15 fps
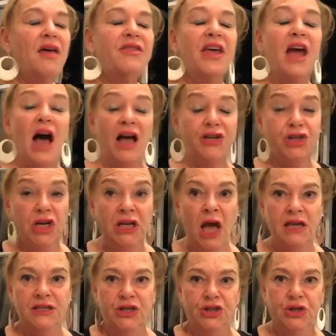the
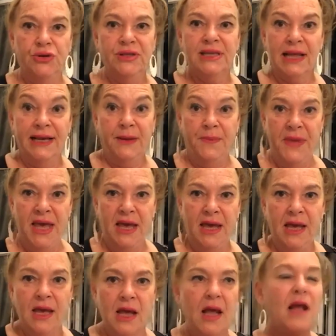Ashkenazi Jews like
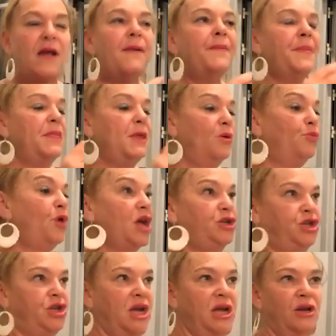me,
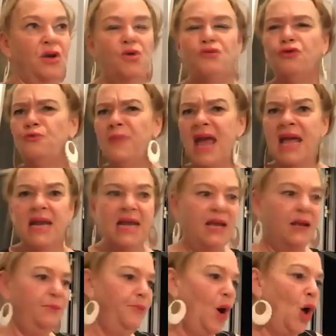Russian,
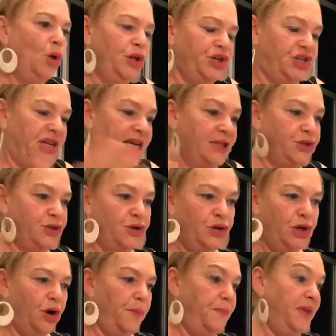Romanian, Polish, Eastern
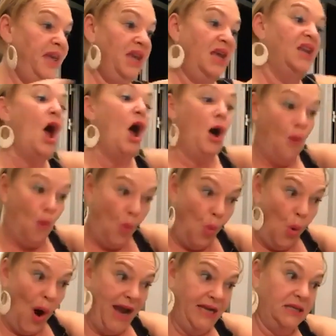European
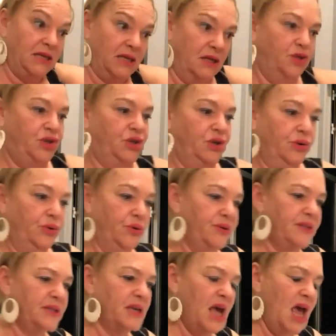white
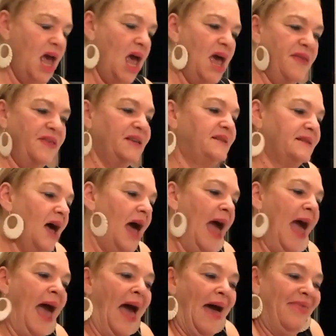Jews. This,
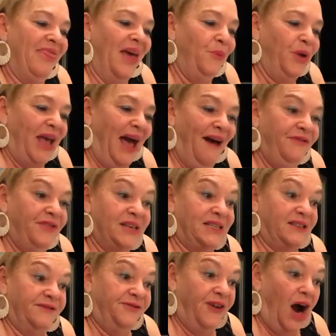then we have the
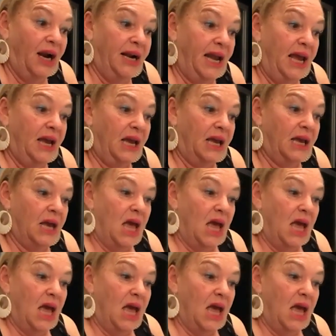Sephardic,